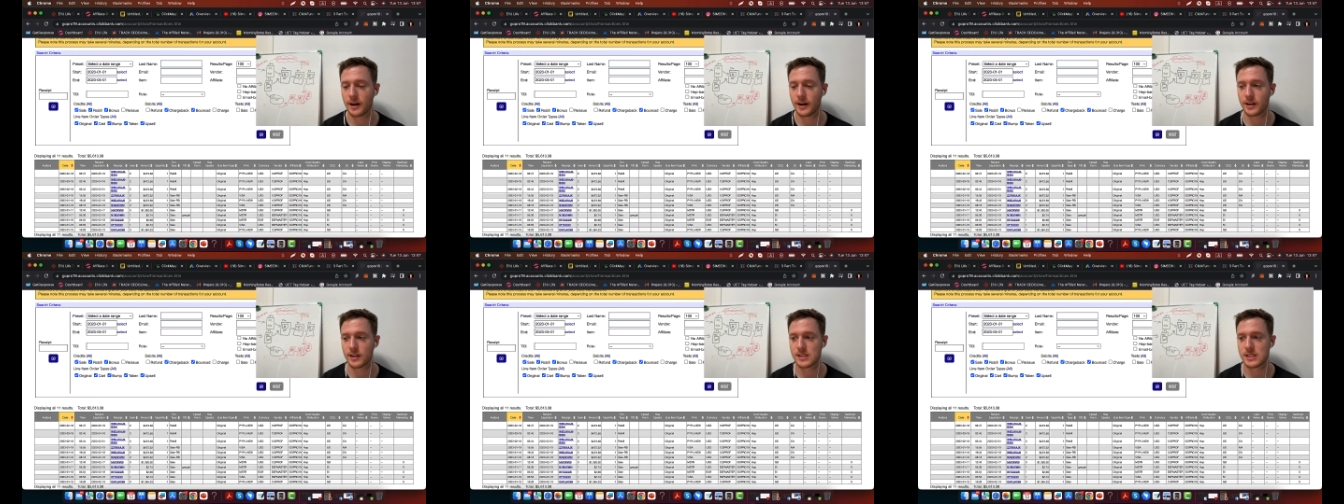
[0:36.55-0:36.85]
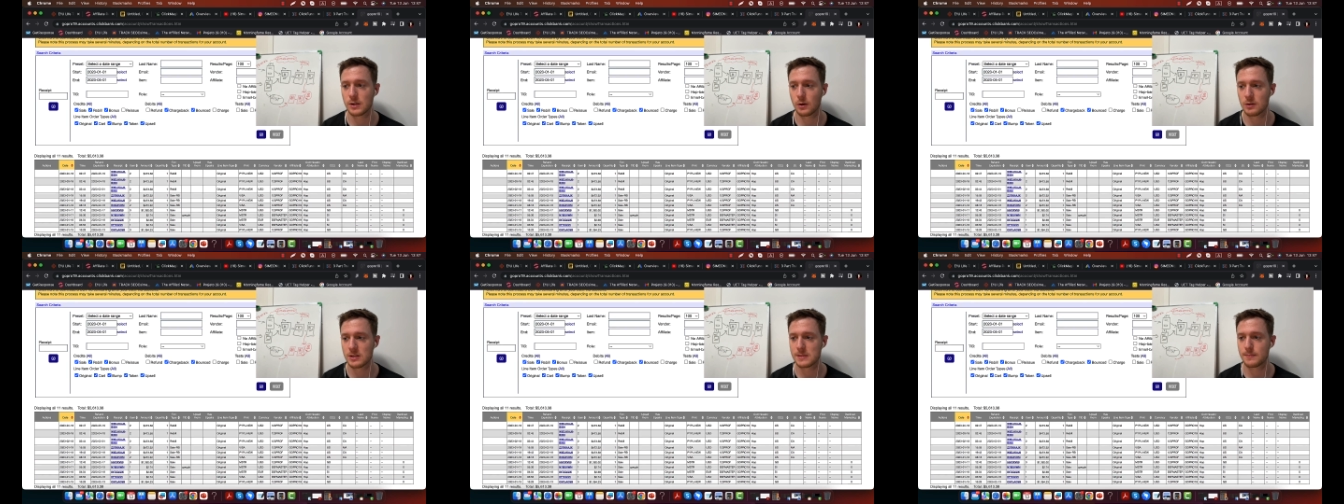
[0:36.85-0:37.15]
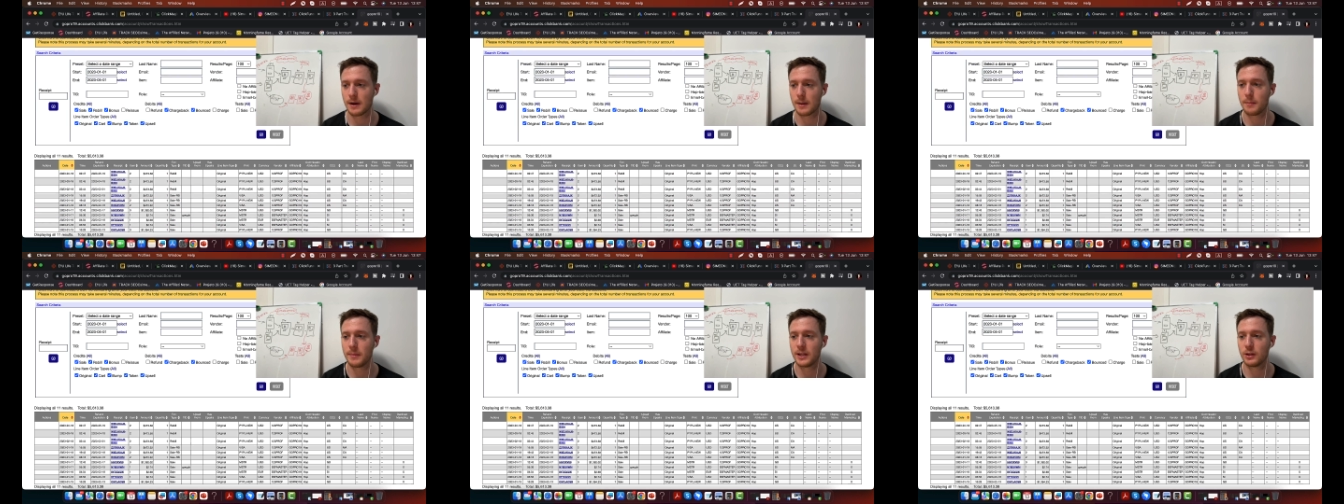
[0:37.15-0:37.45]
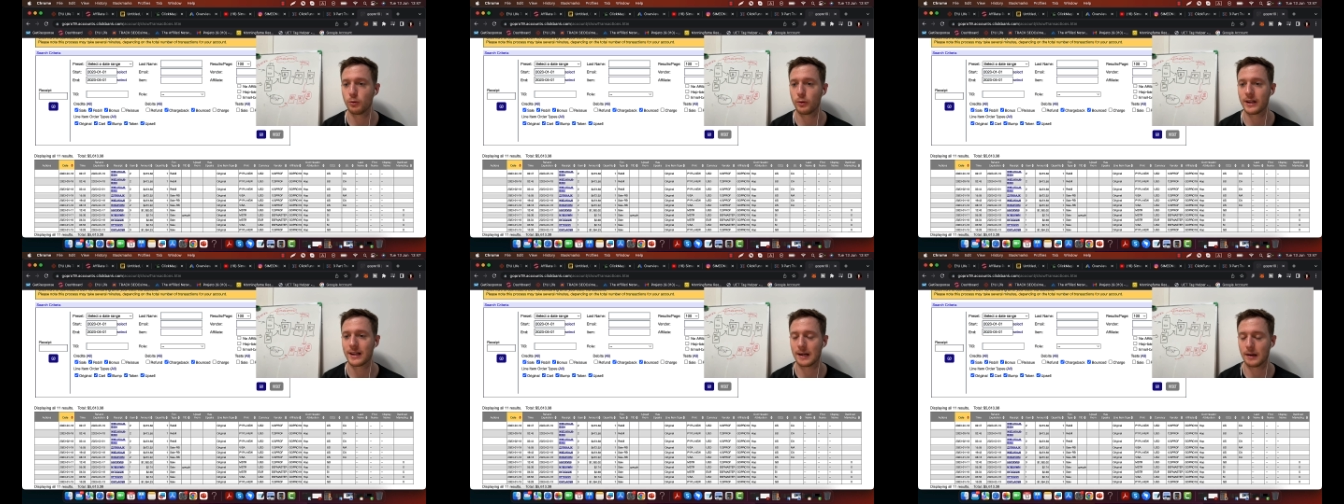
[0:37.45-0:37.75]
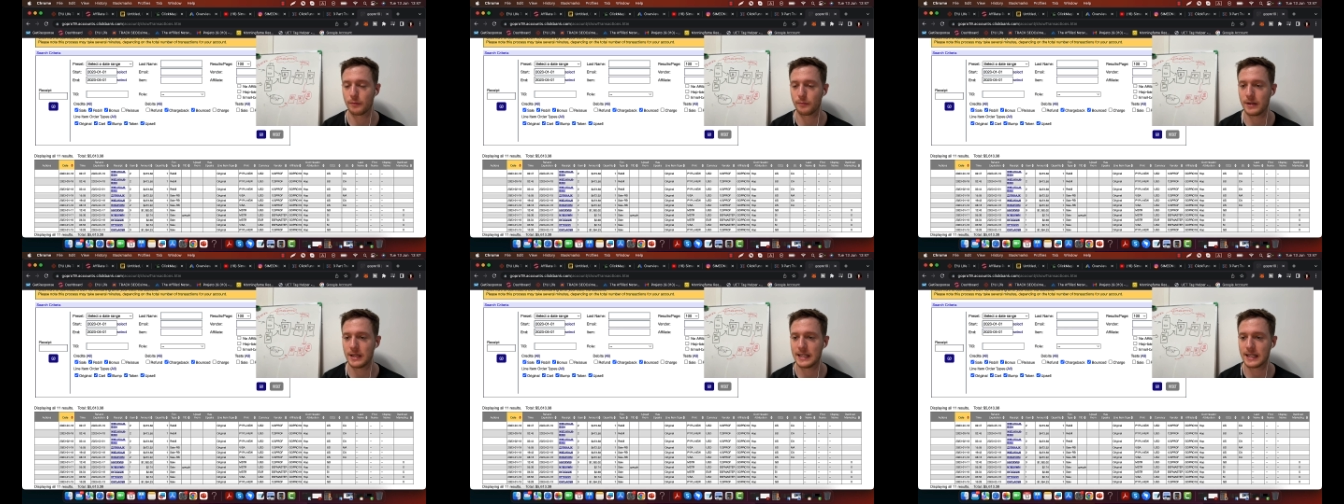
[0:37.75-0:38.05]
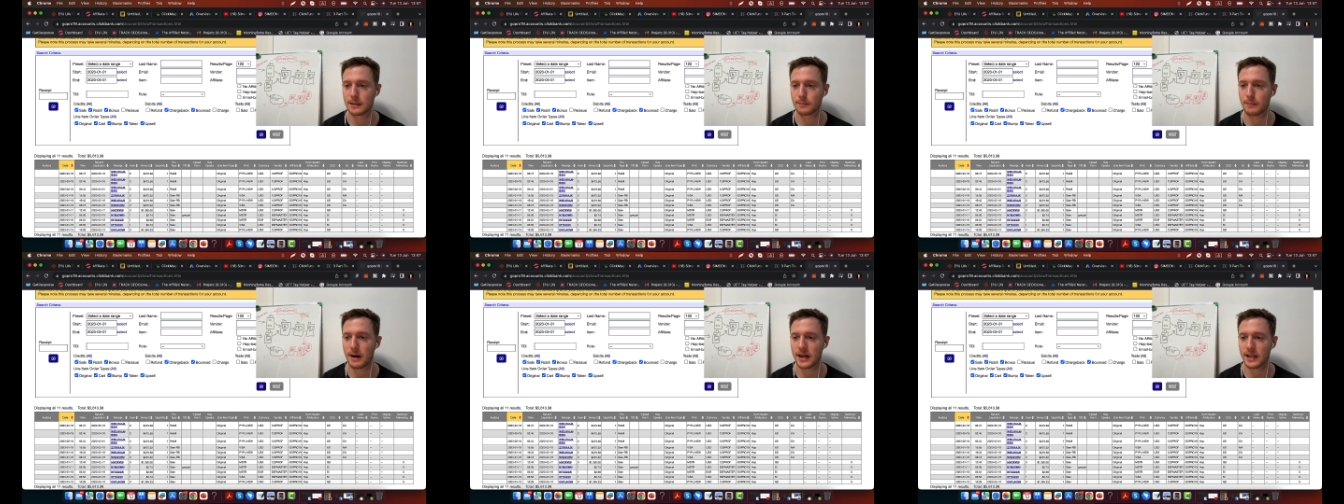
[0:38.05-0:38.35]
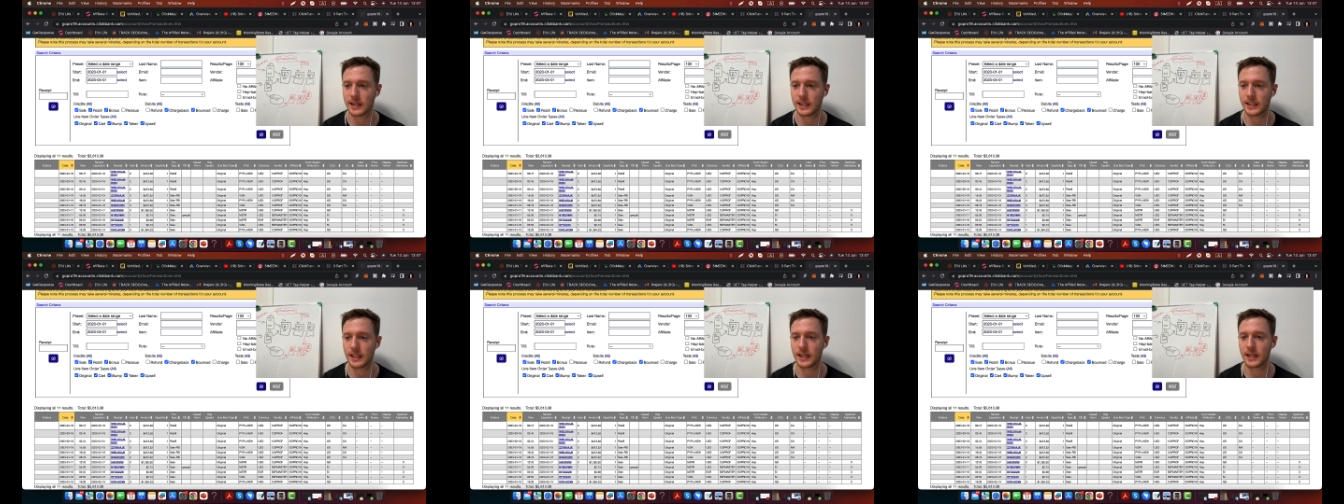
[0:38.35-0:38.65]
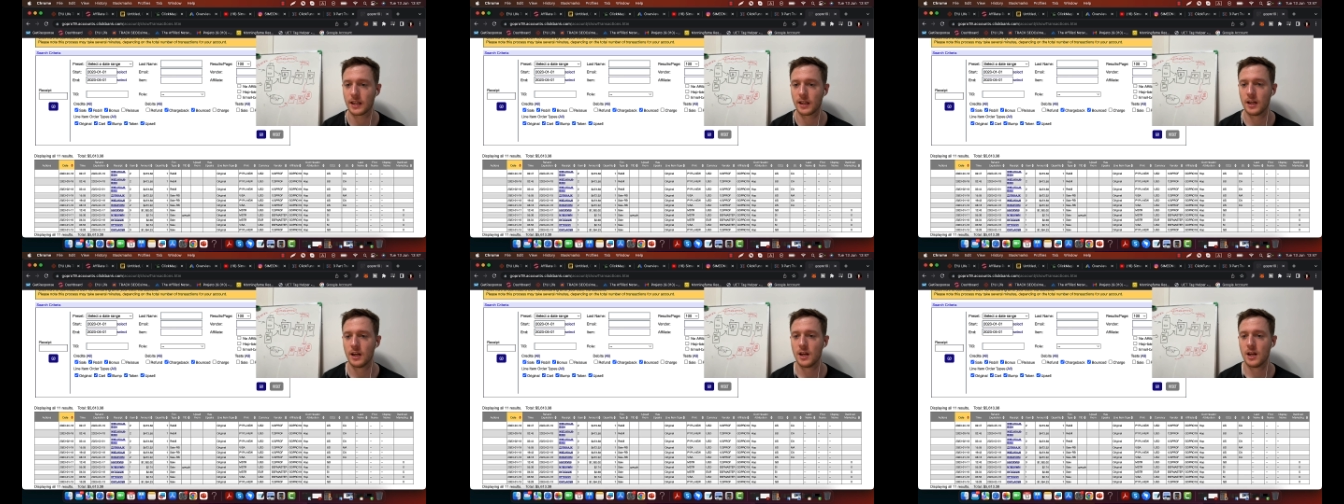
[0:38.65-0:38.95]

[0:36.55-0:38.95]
results by me doing affiliate marketing.